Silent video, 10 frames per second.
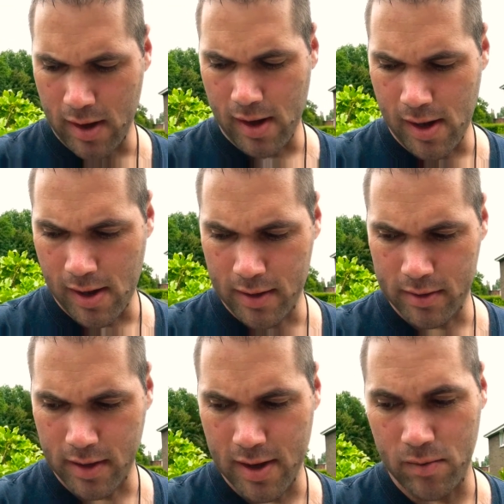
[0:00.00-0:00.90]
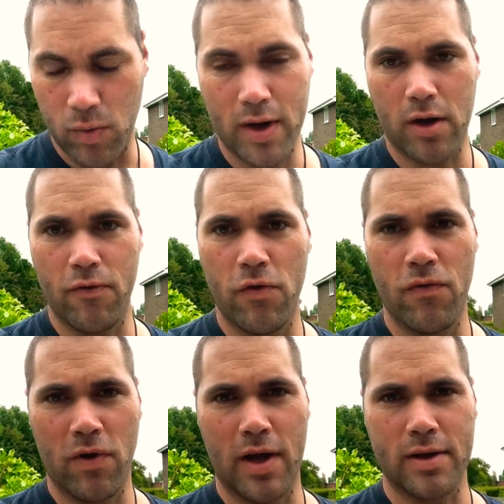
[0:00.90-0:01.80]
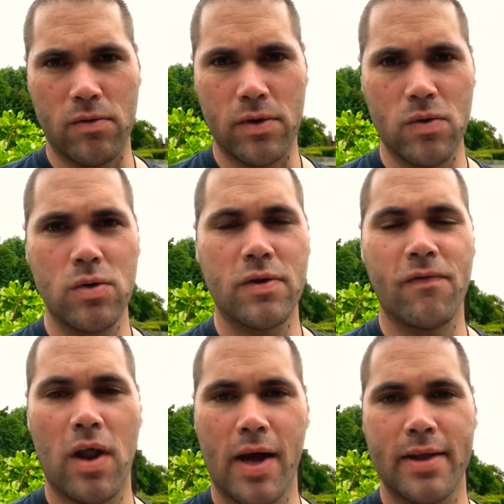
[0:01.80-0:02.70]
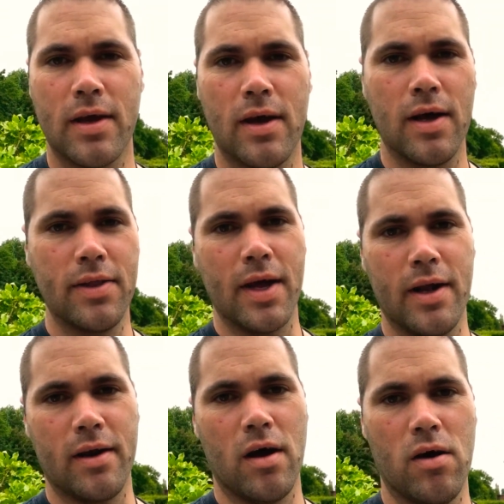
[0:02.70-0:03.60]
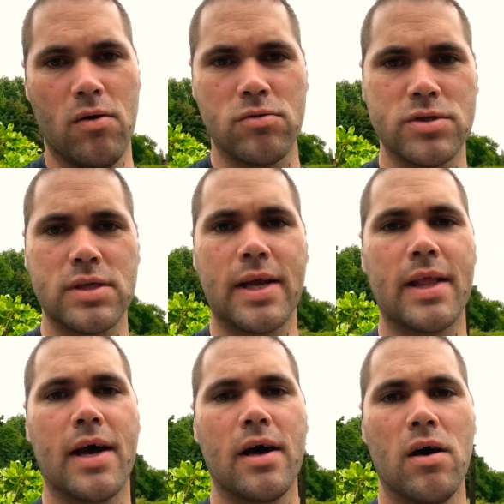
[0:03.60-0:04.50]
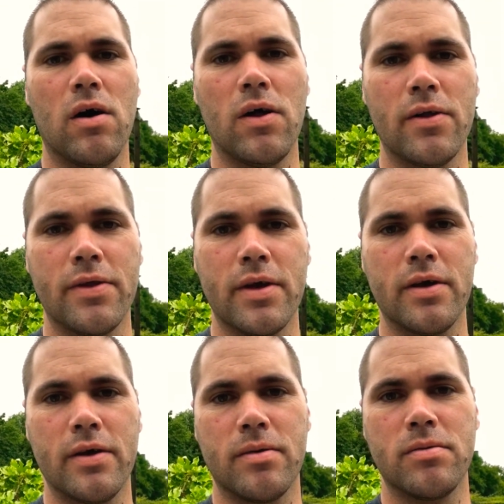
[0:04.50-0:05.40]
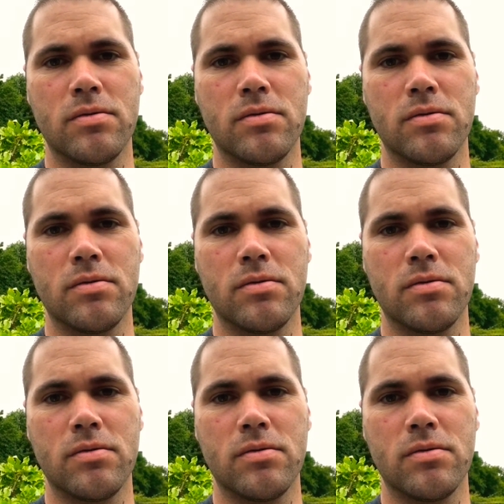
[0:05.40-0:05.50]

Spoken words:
and yeah, when I go for a flight I'll record the flight and then I'll stick that on the